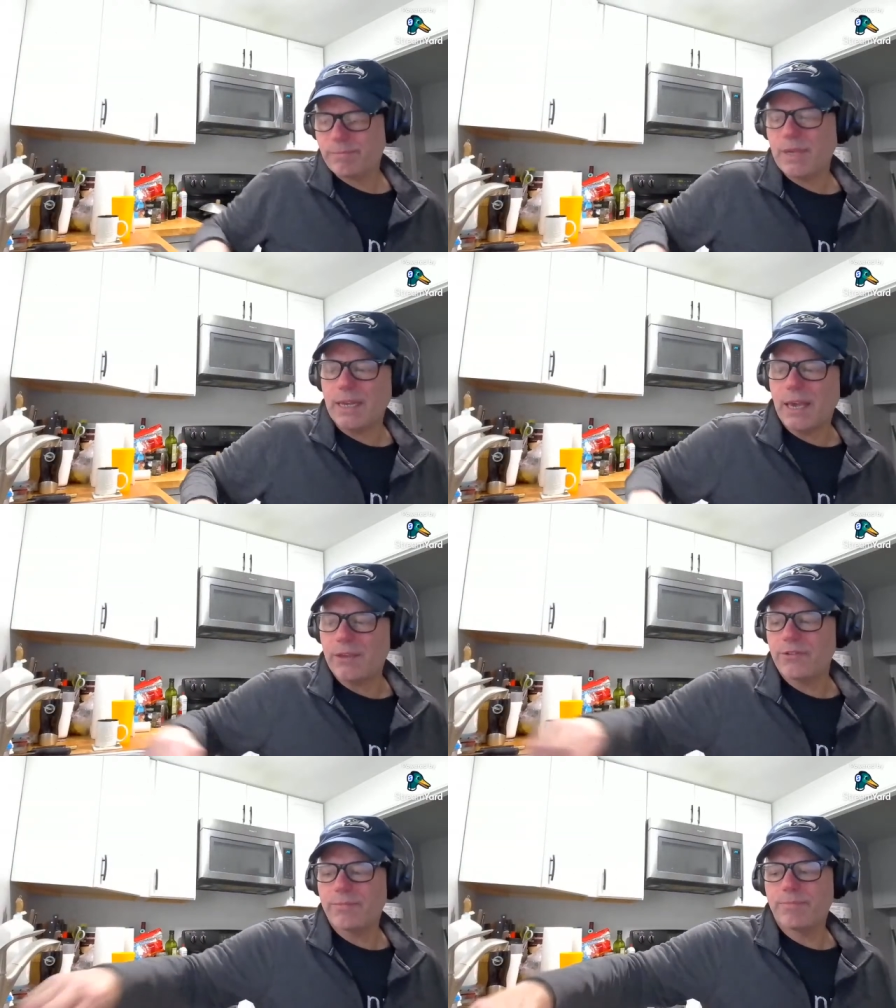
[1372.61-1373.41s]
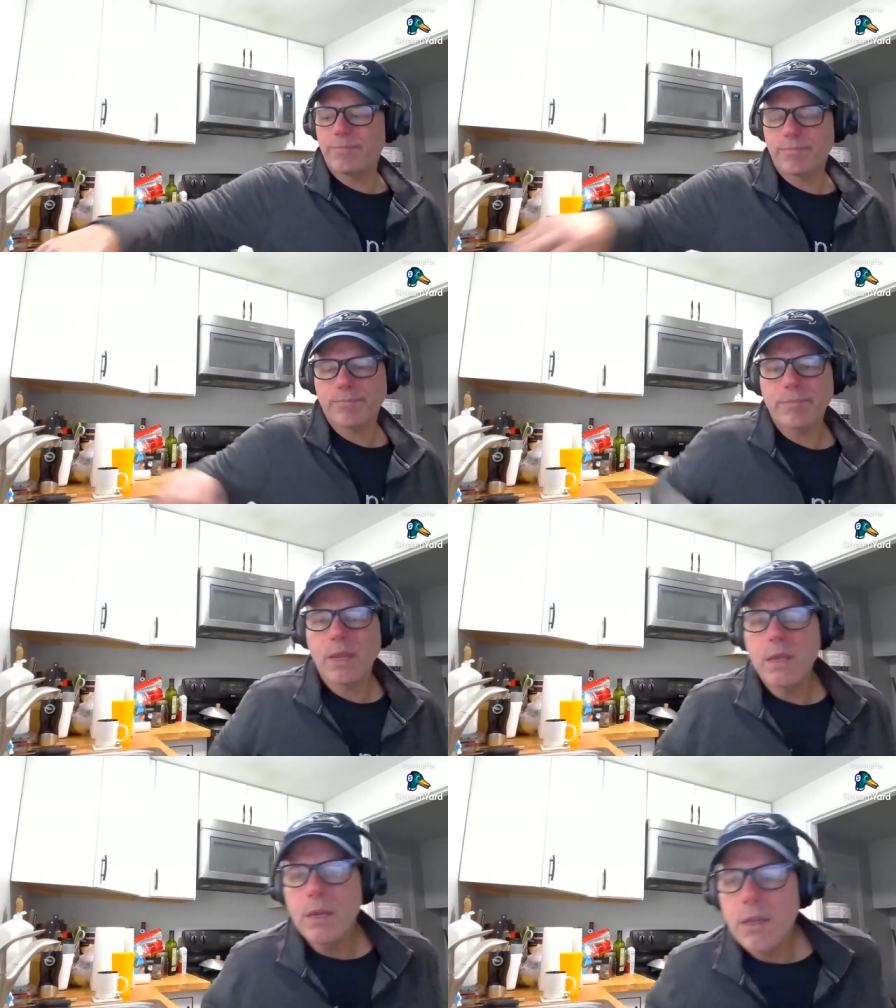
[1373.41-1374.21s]
I guess.
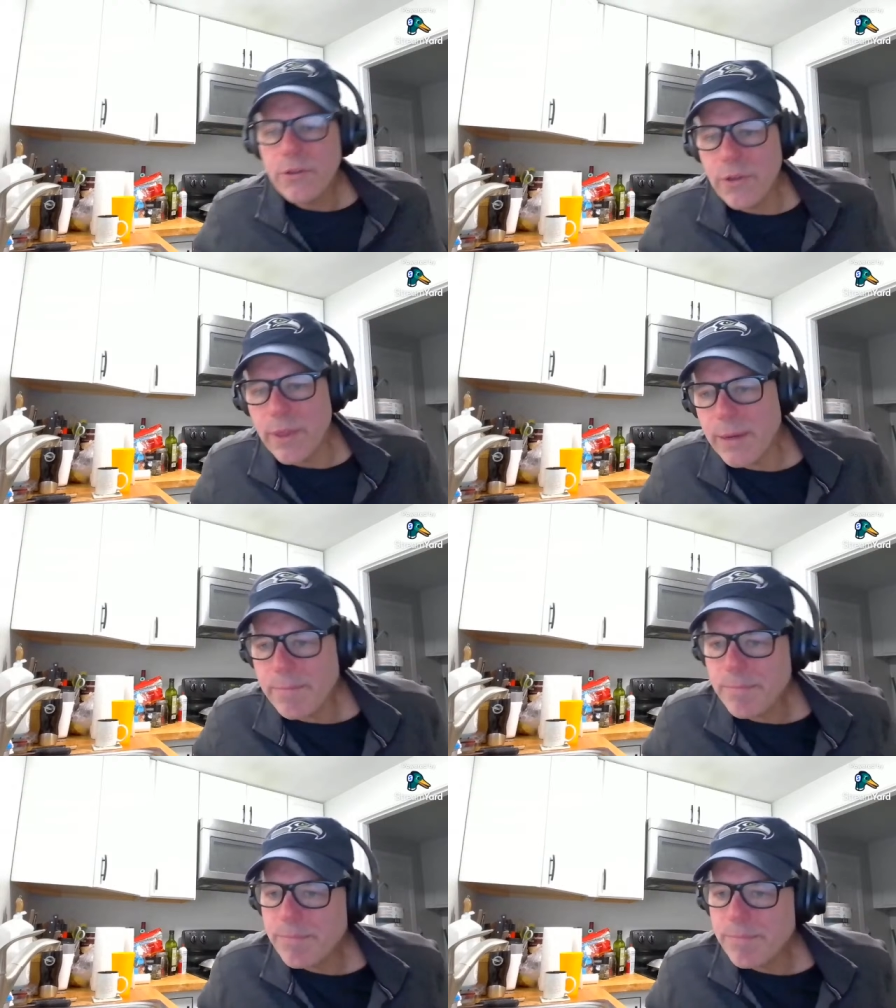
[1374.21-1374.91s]
So then